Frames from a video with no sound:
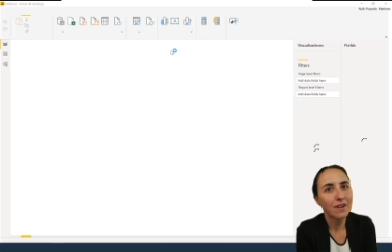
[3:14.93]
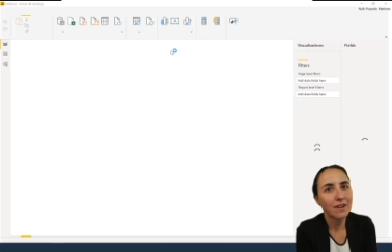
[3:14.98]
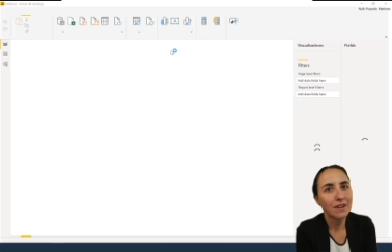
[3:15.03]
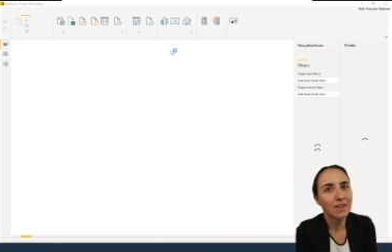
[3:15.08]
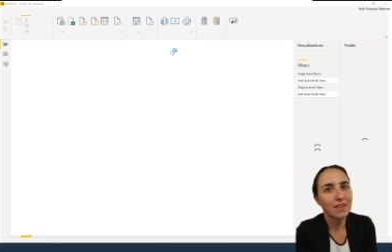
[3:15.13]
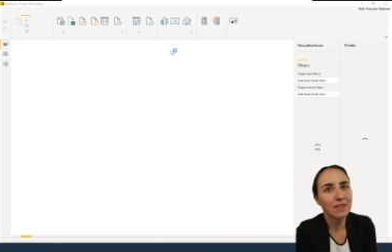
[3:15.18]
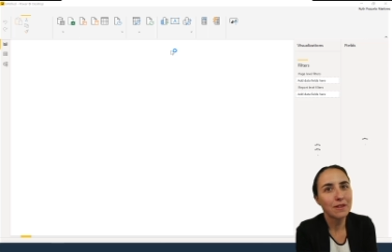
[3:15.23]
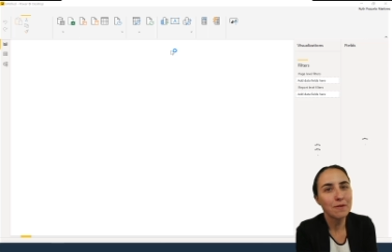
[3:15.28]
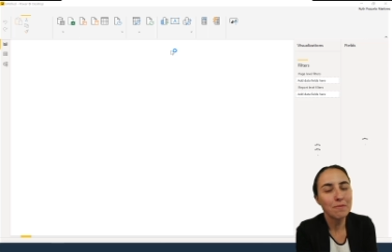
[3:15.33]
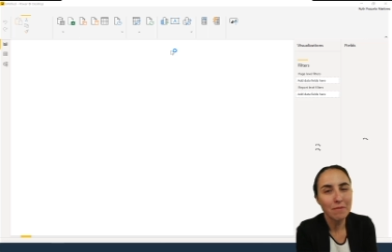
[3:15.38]

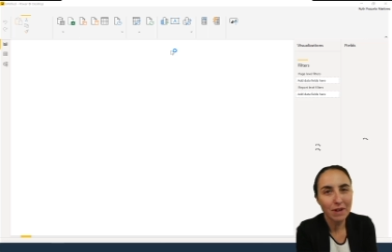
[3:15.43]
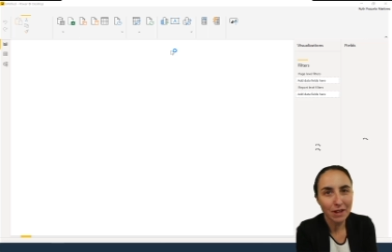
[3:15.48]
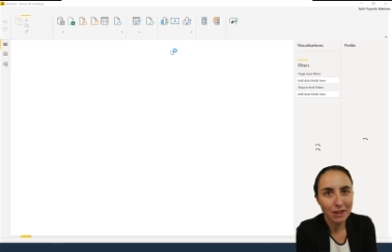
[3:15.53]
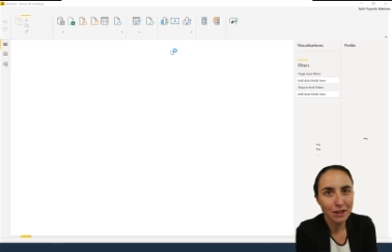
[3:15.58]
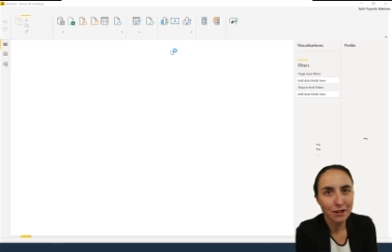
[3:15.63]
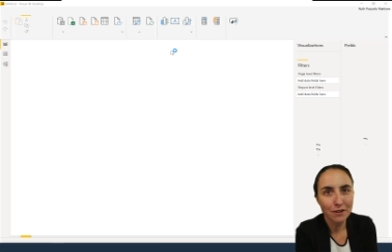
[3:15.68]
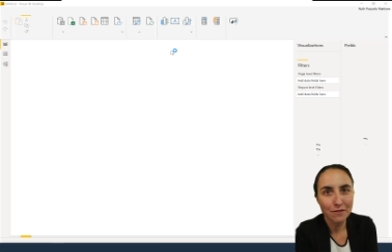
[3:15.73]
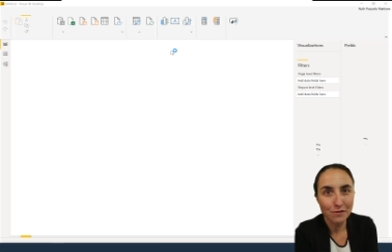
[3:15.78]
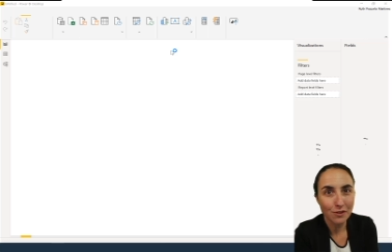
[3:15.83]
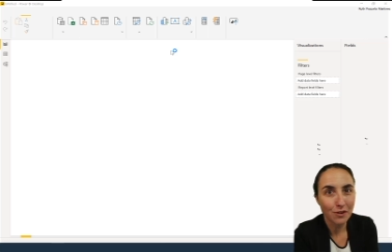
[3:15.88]
the
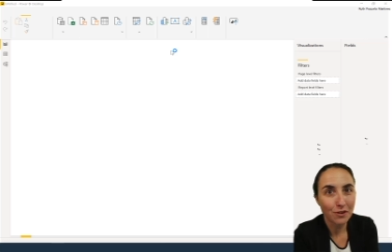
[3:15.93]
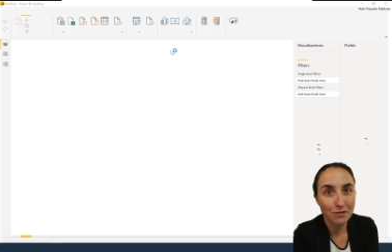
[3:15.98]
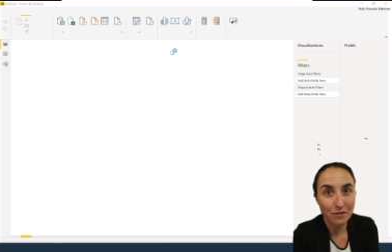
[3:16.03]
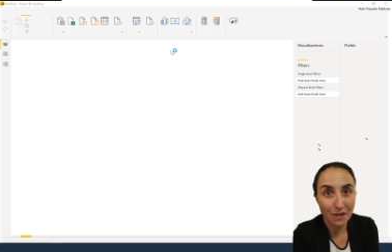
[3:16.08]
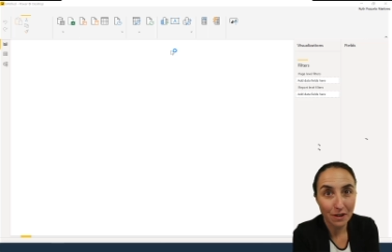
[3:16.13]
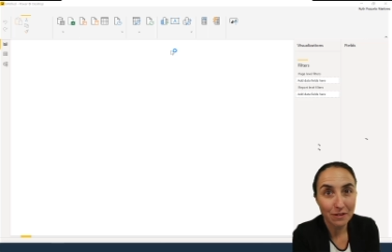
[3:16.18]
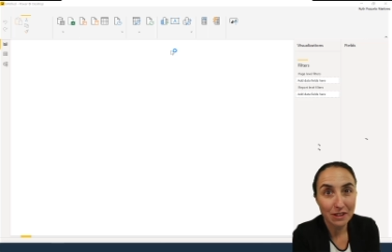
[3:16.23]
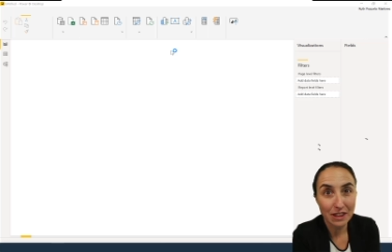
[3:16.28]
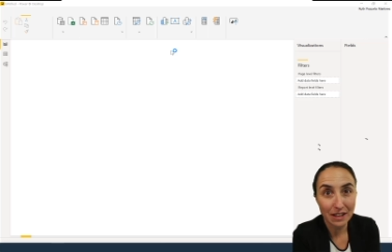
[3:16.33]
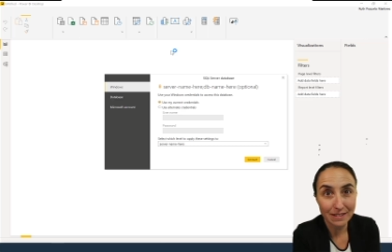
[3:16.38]
method of
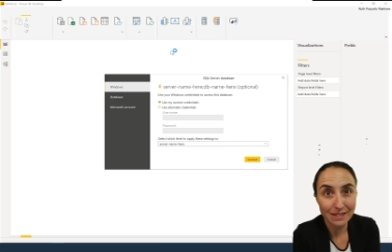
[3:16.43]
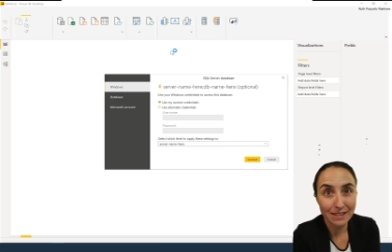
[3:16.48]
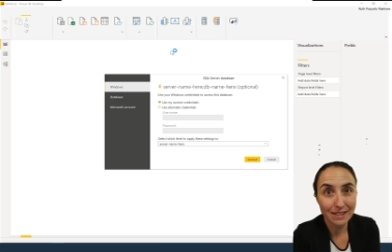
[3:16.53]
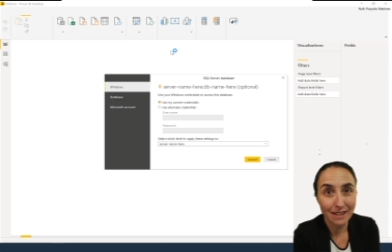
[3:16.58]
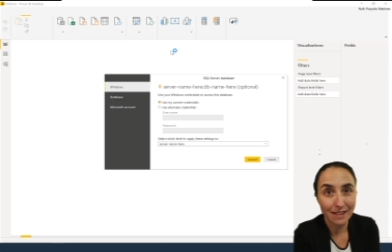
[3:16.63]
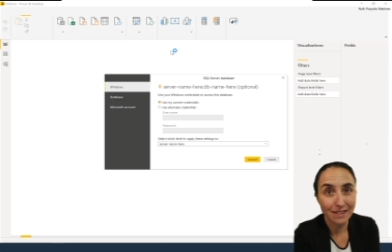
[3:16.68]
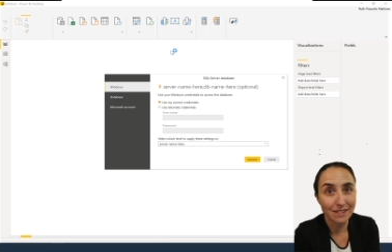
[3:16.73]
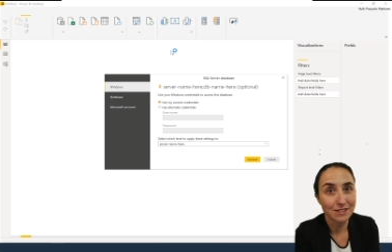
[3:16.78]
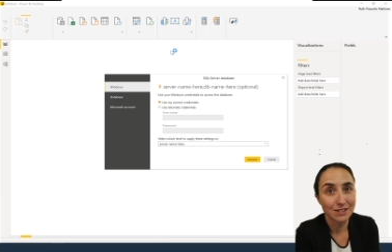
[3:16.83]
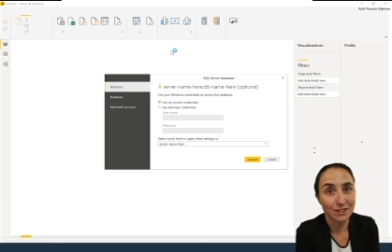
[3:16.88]

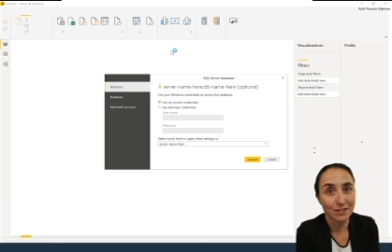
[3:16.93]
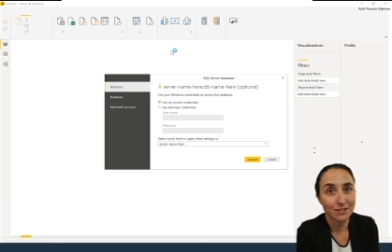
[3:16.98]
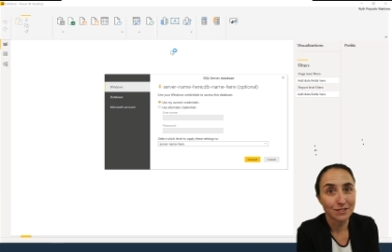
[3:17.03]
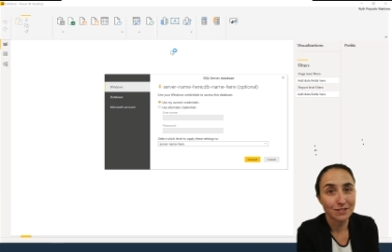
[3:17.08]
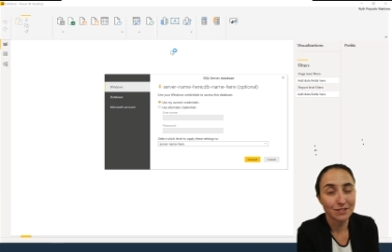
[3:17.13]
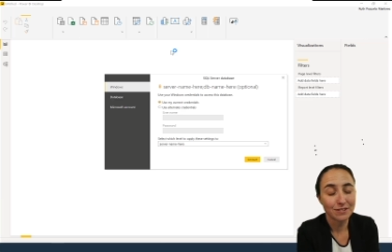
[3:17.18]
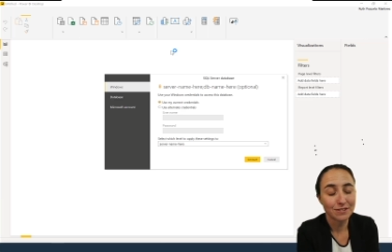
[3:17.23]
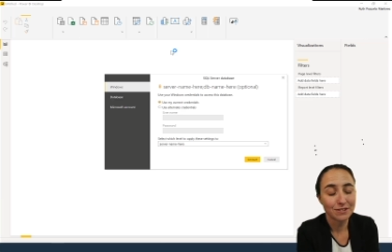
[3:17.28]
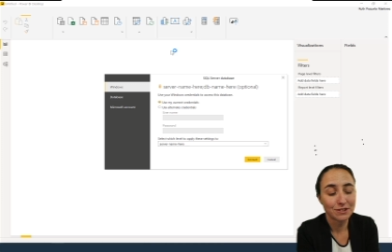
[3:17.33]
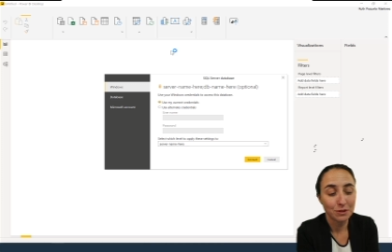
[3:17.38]

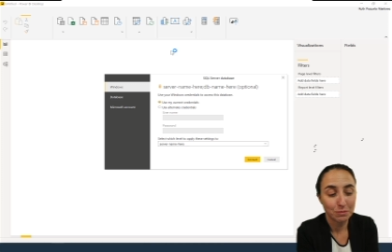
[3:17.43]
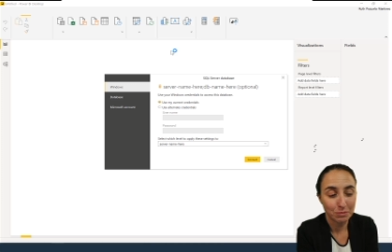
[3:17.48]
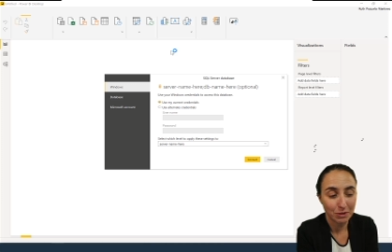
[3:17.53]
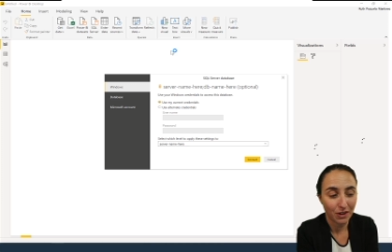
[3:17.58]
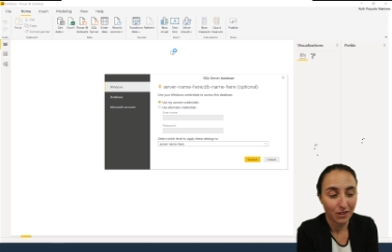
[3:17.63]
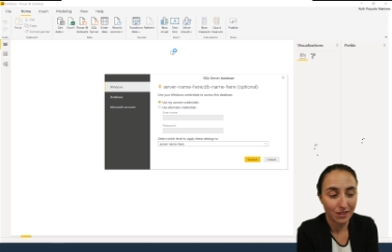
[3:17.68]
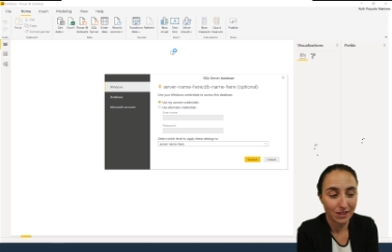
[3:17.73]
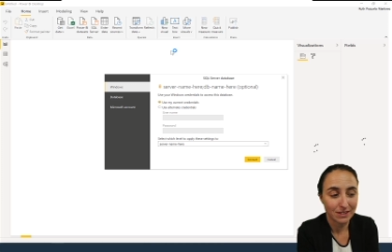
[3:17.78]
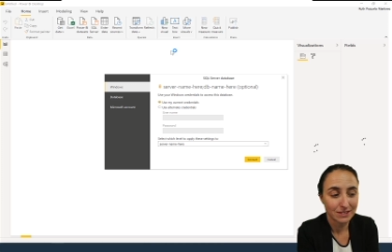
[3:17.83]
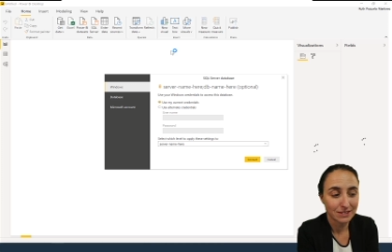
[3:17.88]
authentication, to be
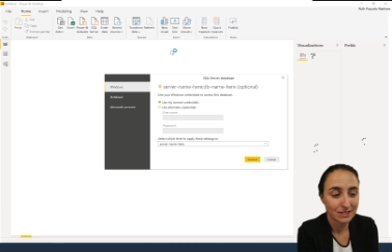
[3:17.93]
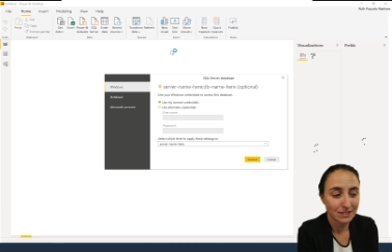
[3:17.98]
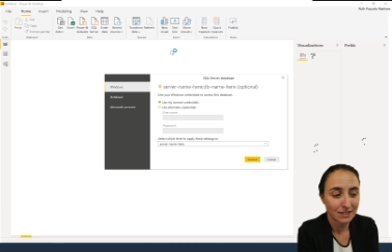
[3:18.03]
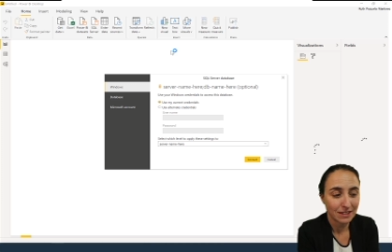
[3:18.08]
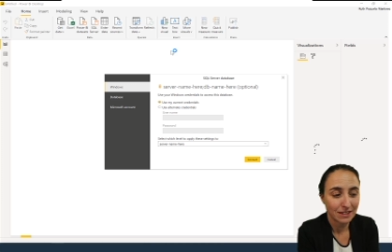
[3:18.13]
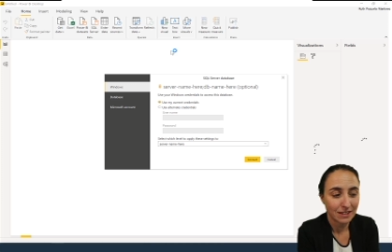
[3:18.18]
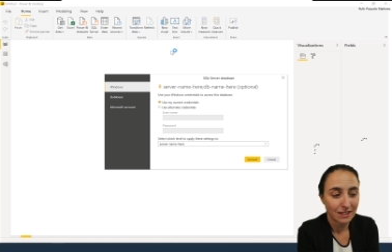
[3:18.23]
honest.